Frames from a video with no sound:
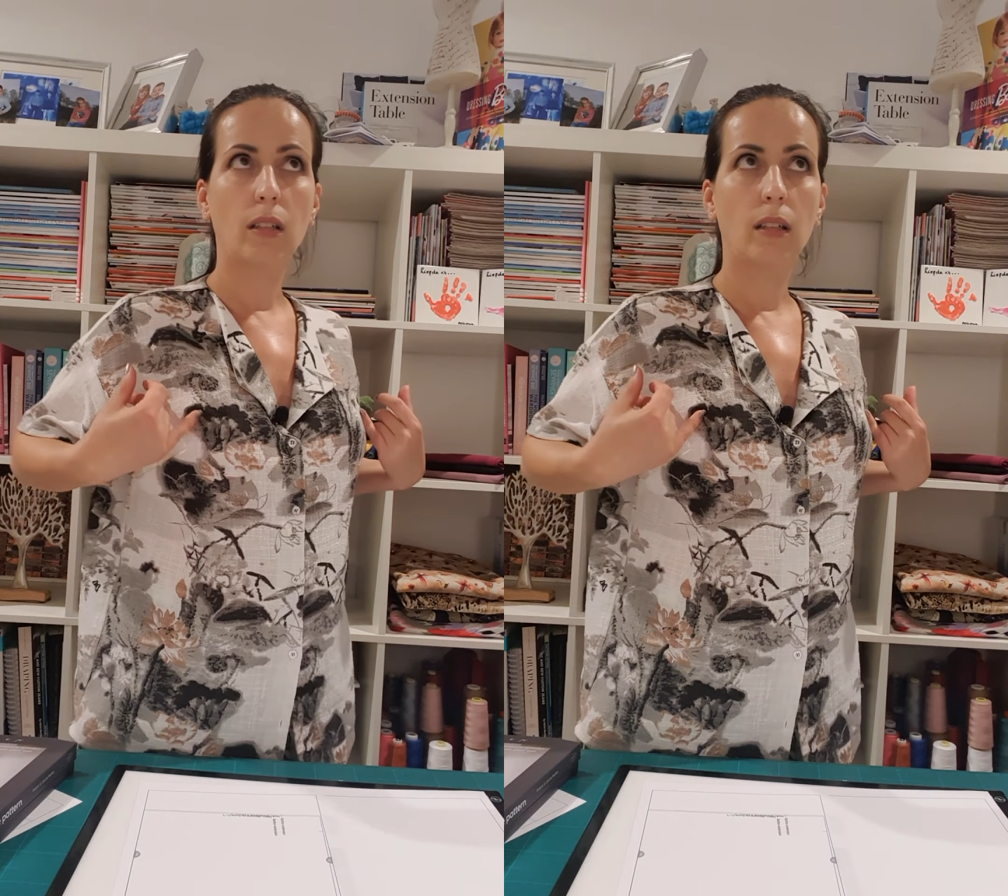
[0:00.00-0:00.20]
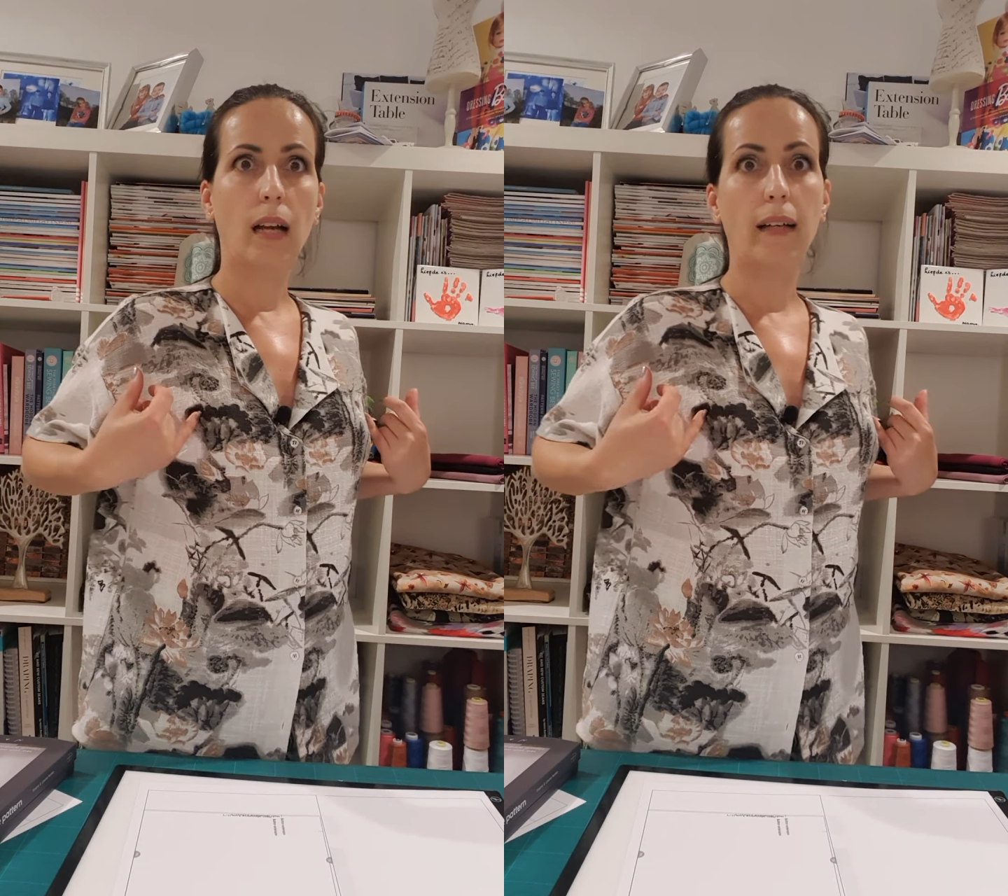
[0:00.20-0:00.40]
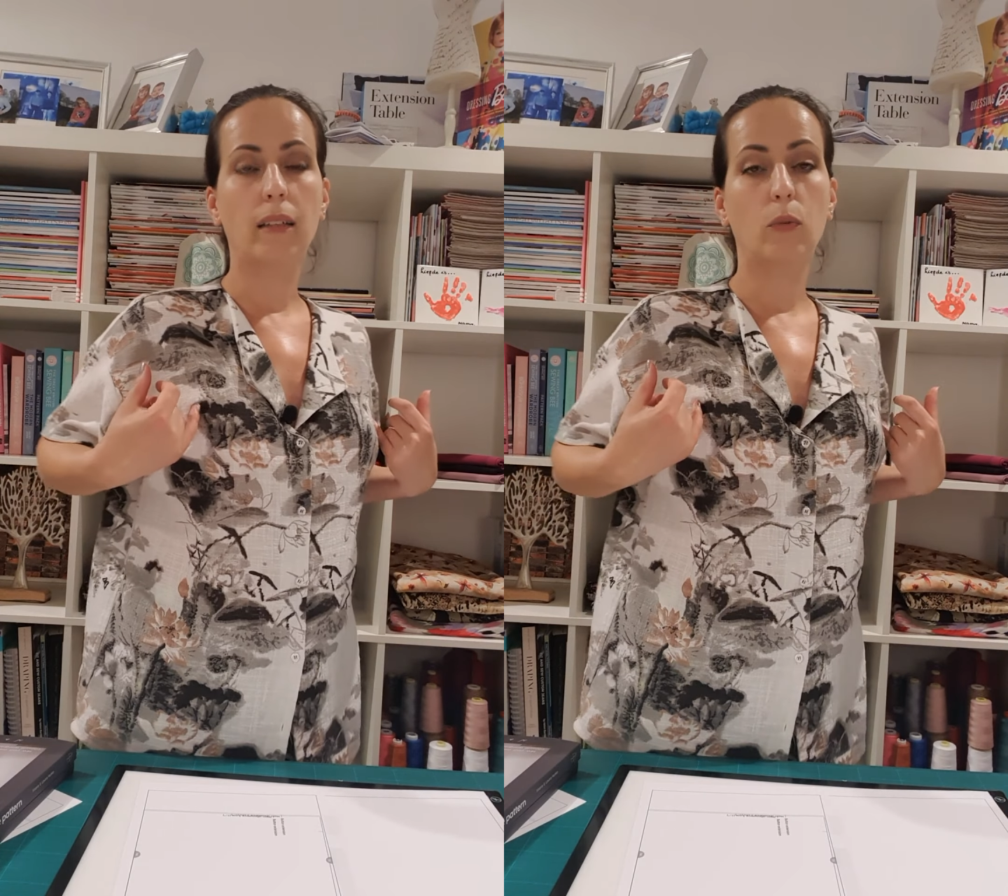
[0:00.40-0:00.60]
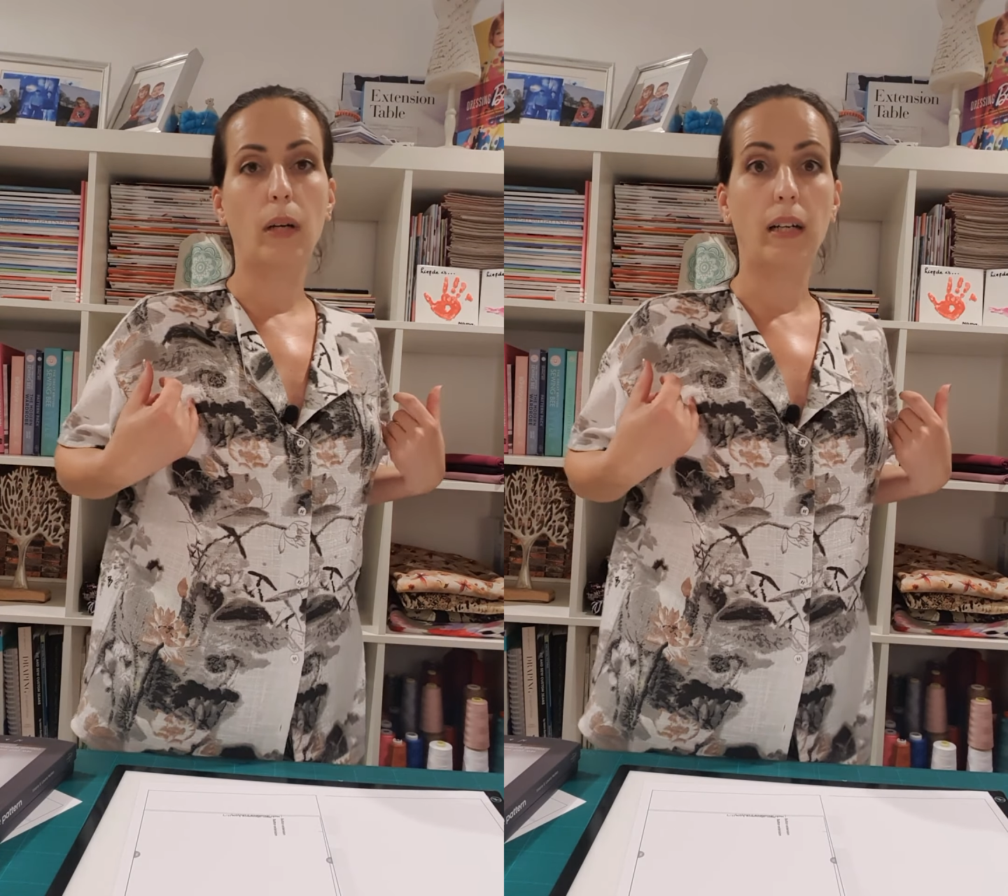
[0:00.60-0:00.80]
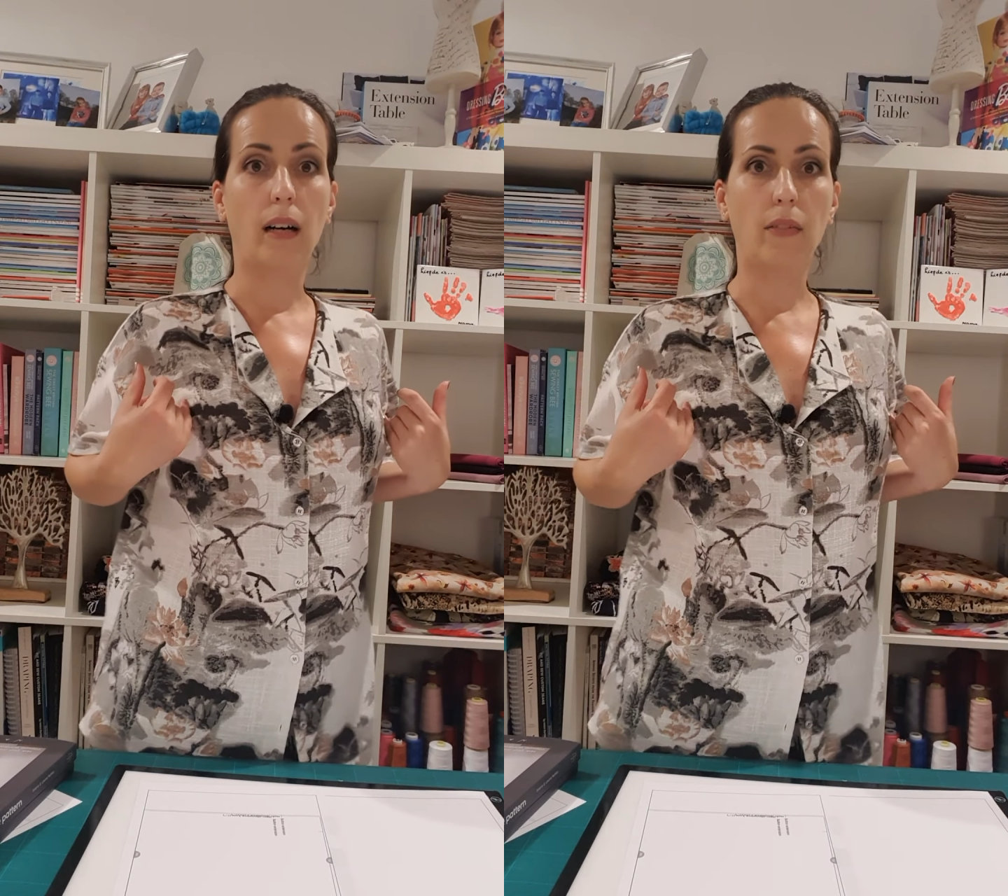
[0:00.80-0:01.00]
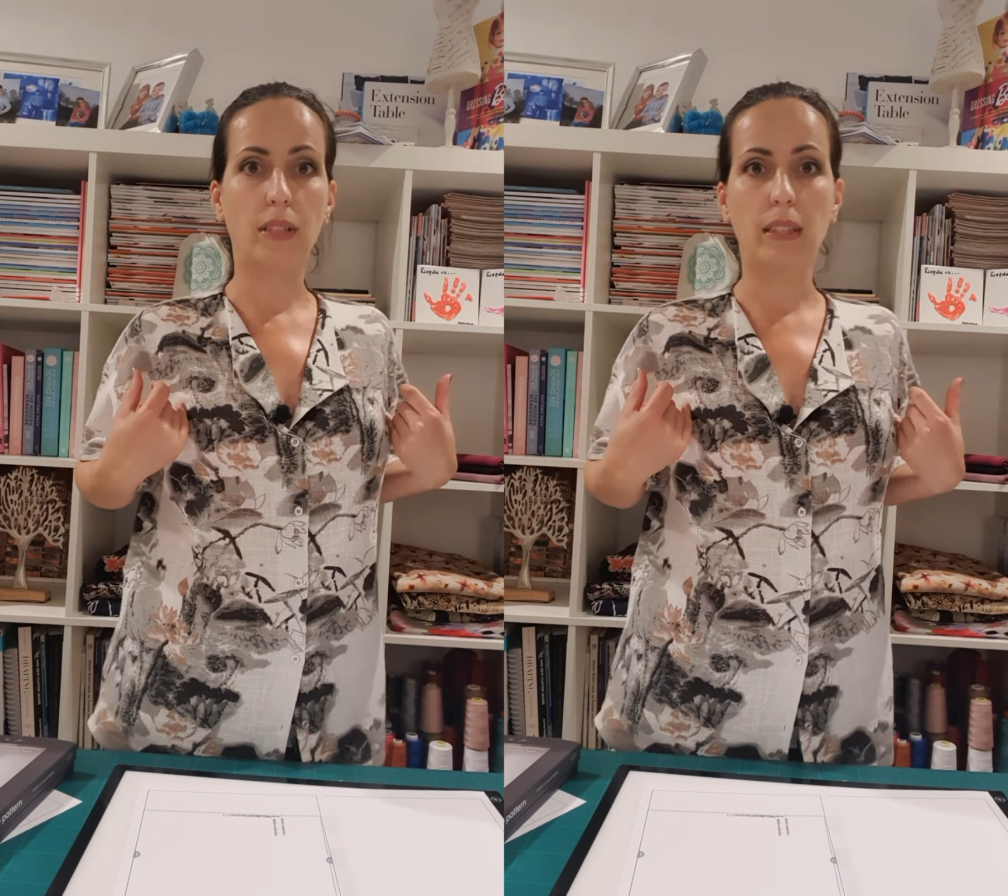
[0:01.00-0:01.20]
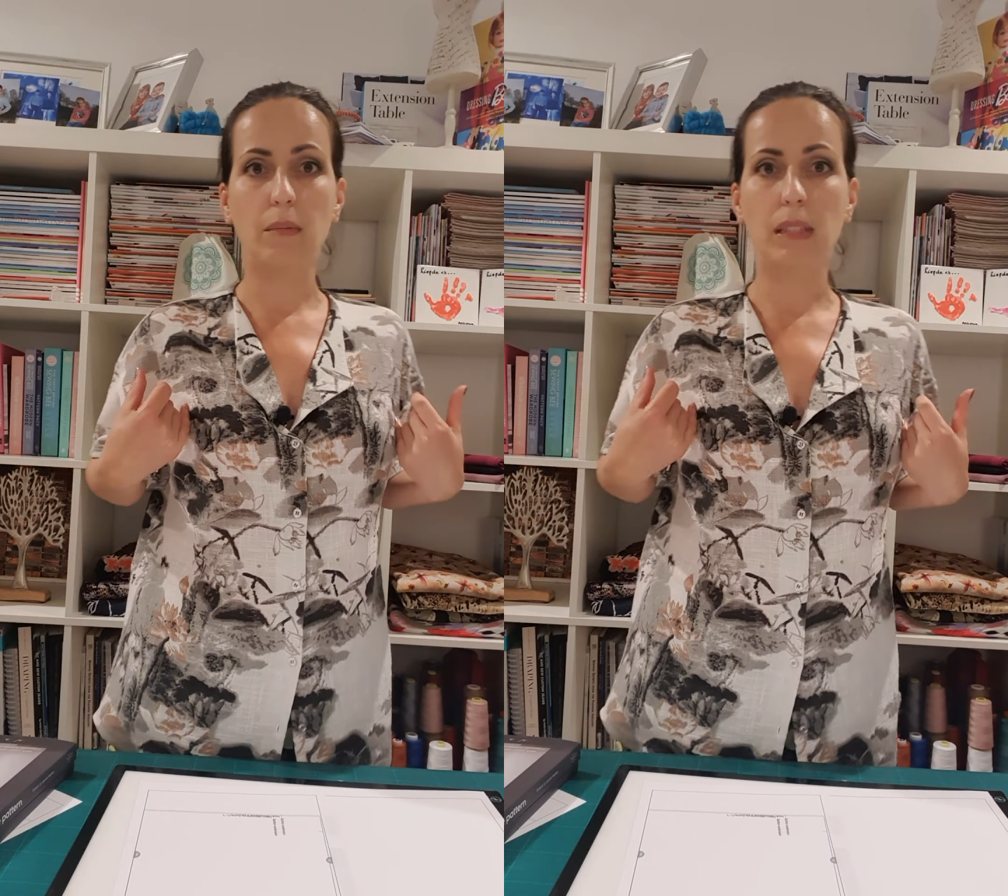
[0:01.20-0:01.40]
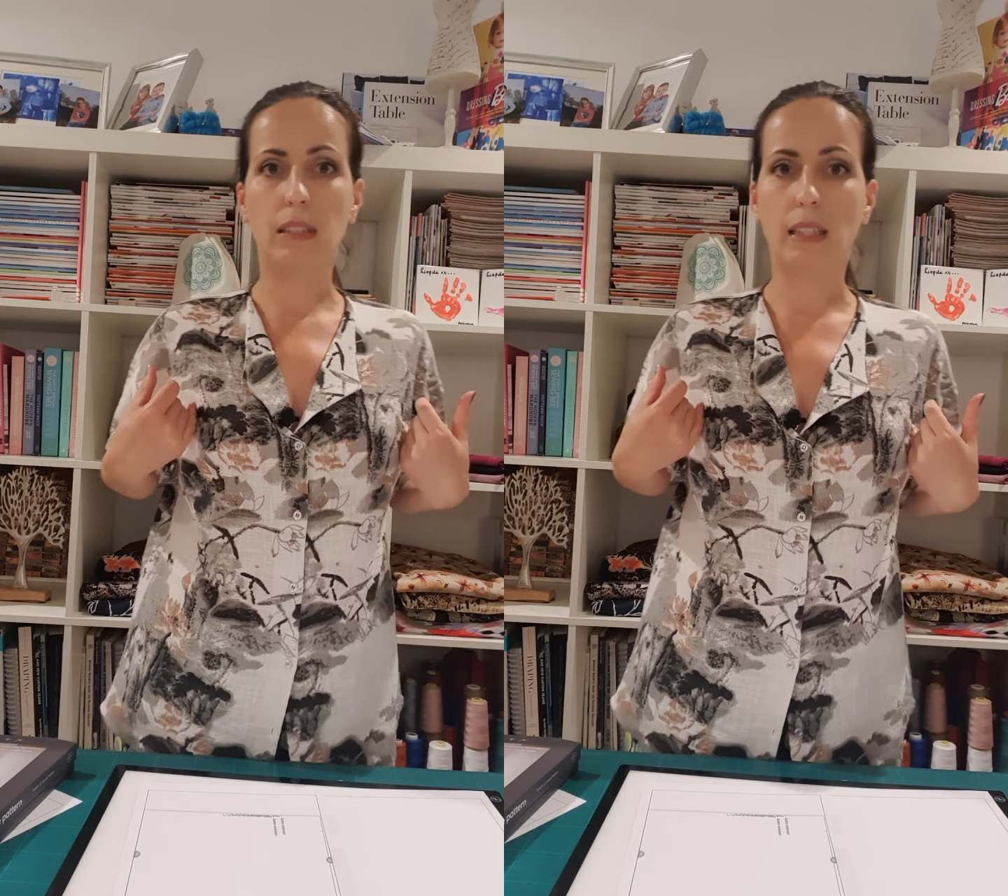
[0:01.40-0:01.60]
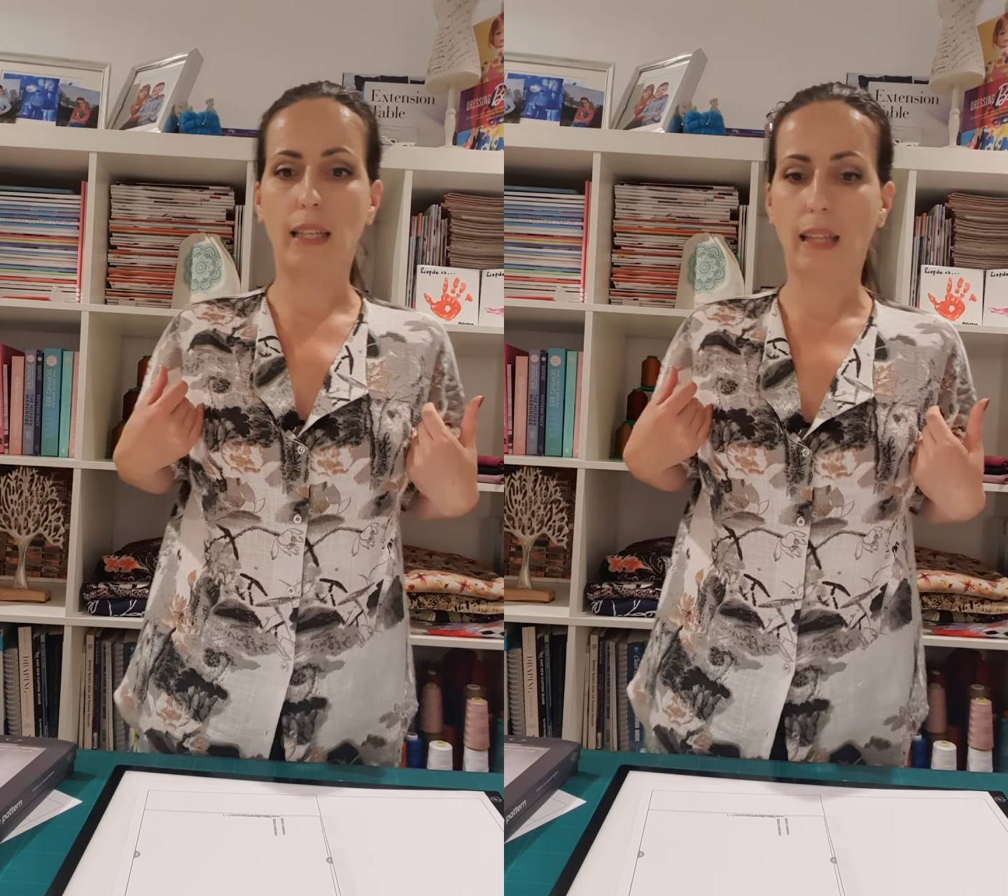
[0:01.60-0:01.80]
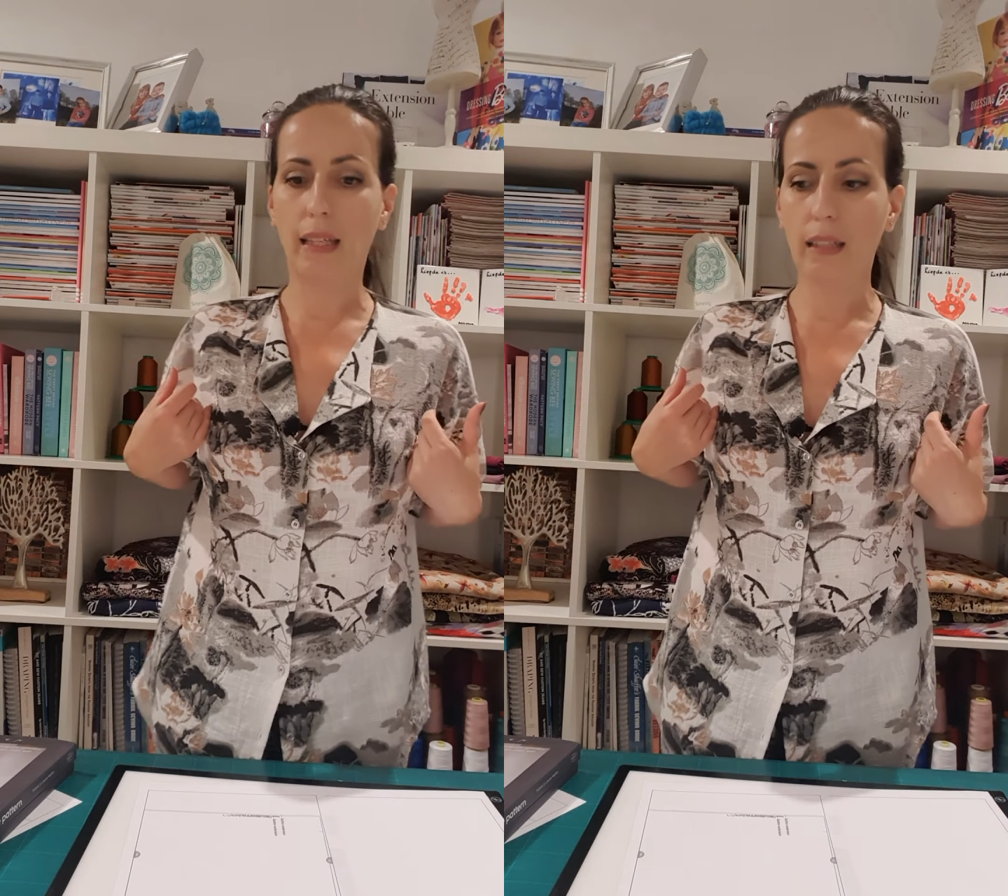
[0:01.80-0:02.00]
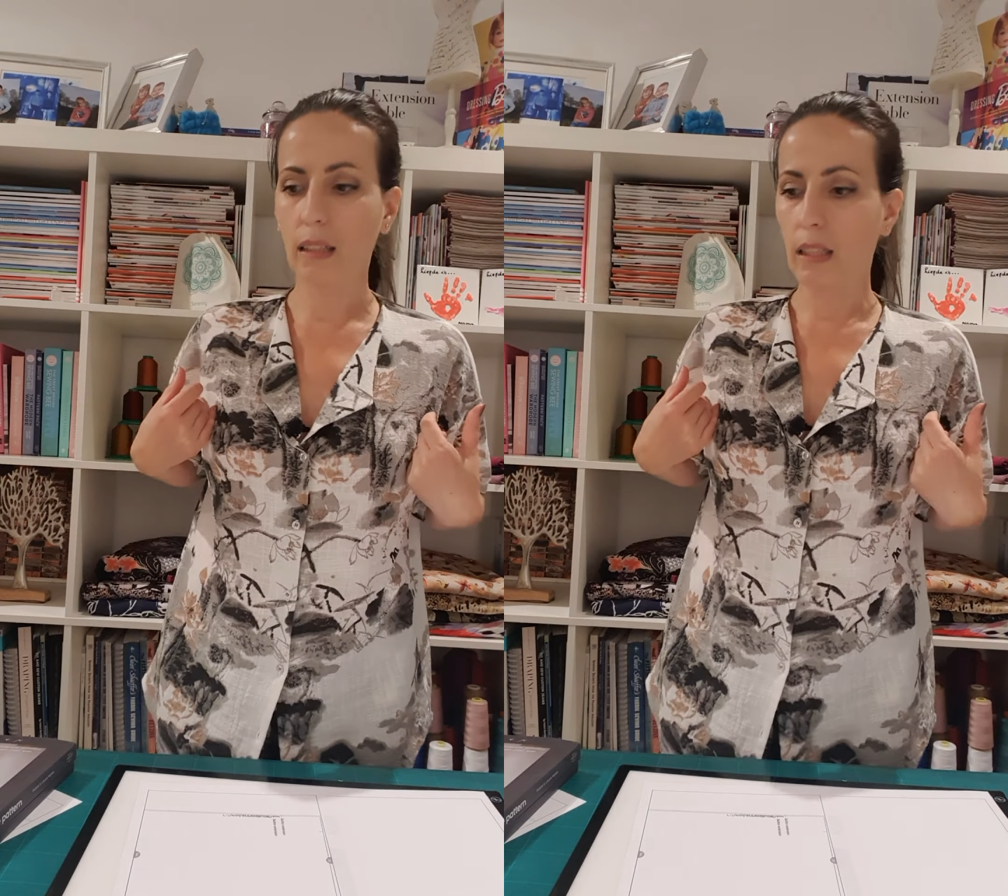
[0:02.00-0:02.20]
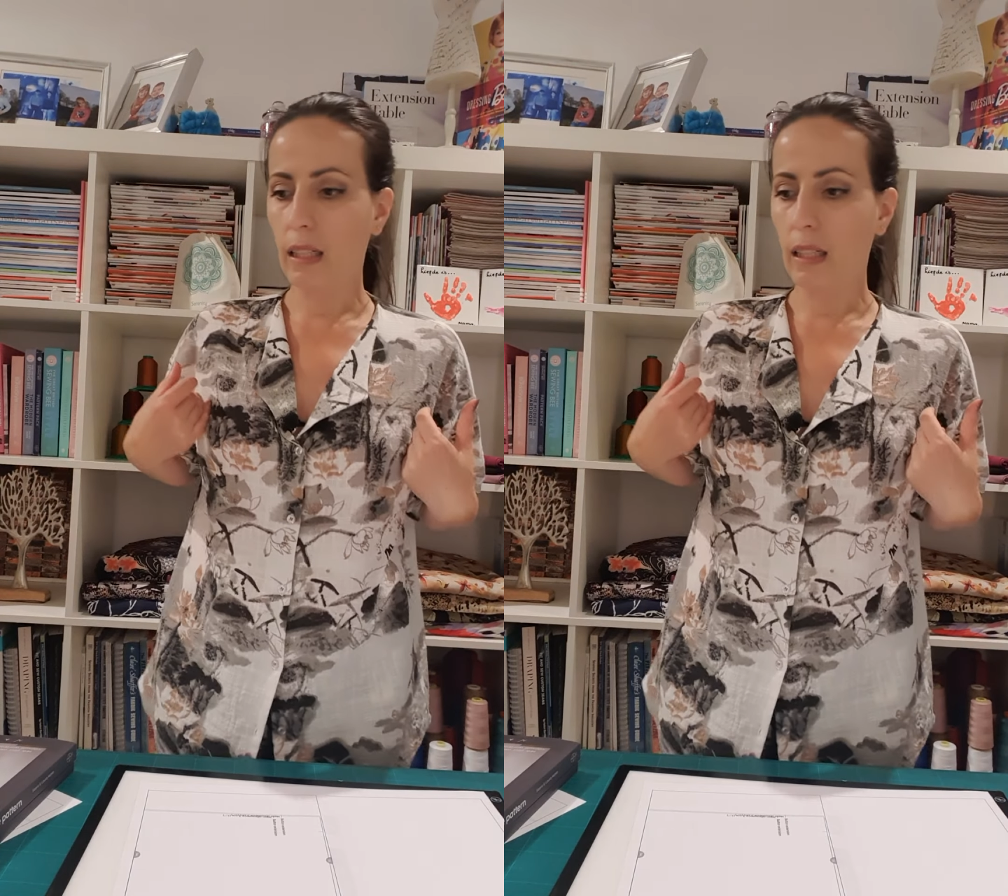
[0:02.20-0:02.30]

like 1.5 centimeters, I think.